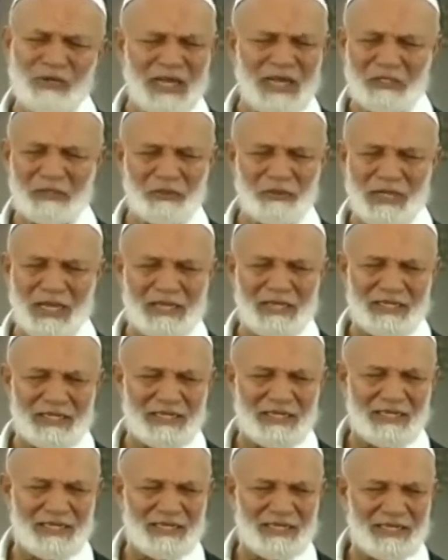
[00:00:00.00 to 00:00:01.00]
ask you that.
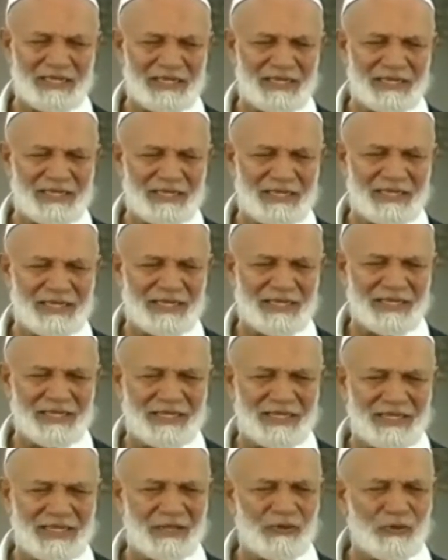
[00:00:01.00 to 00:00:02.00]

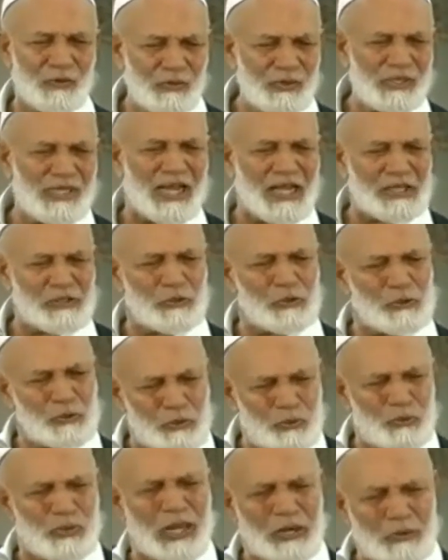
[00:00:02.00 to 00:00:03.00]
He'll only ask you,
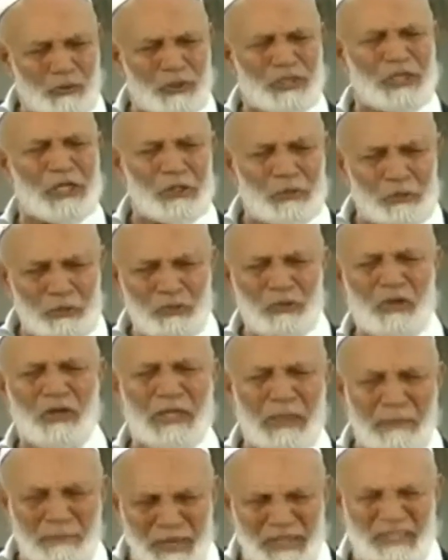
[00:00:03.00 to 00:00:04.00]
you according to your
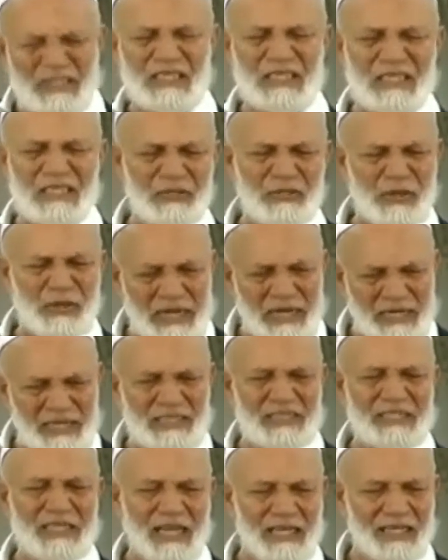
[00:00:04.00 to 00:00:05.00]
capacity, your
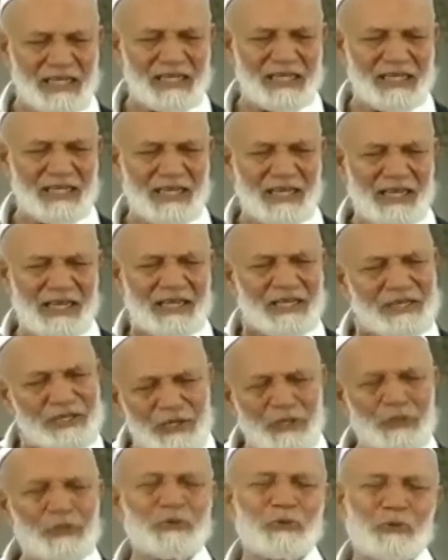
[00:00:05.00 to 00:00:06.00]
understanding,
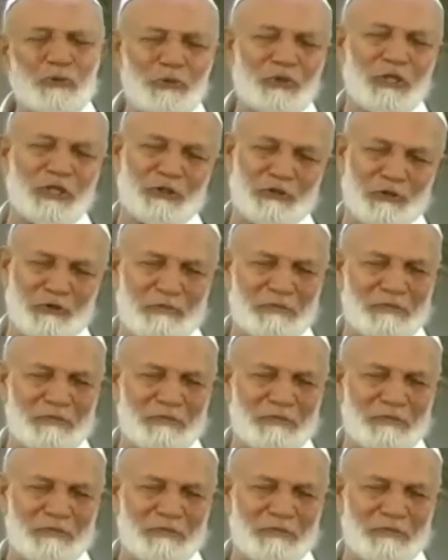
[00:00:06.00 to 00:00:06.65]
did you do the job?